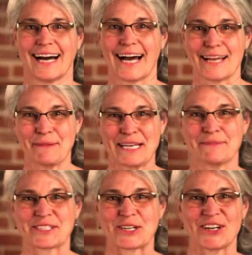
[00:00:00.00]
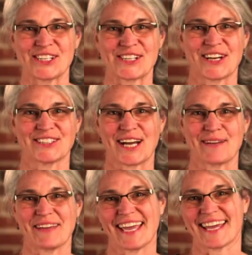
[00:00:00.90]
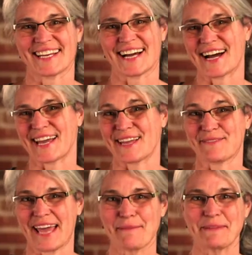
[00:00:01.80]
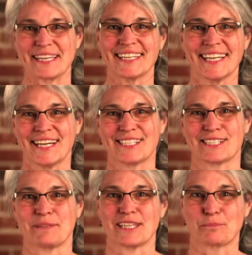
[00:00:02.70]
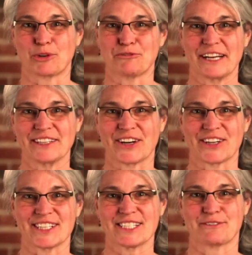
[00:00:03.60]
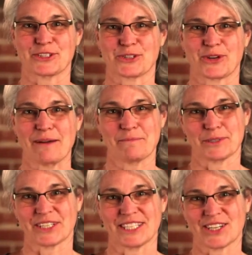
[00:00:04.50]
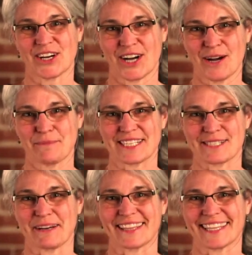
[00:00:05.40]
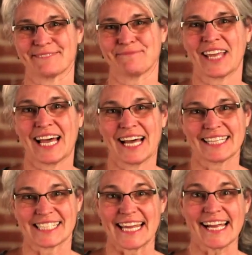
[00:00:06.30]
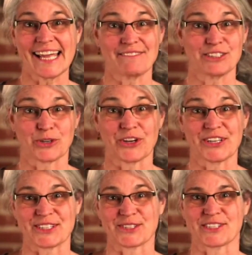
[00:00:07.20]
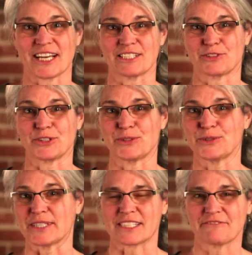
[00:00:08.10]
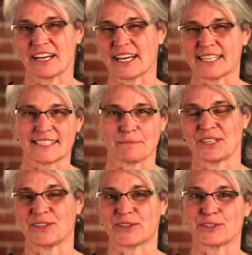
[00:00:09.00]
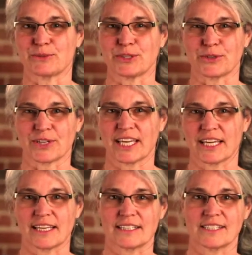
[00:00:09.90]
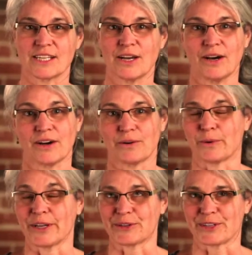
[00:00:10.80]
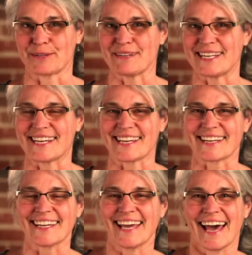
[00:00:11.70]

Hi, my name is Carla Sonheim, and I am happy to be the profiled artist for scrapbooking.com this month. Today I have a drawing exercise for you. It's fun, something you can do with your kids while you're in a meeting.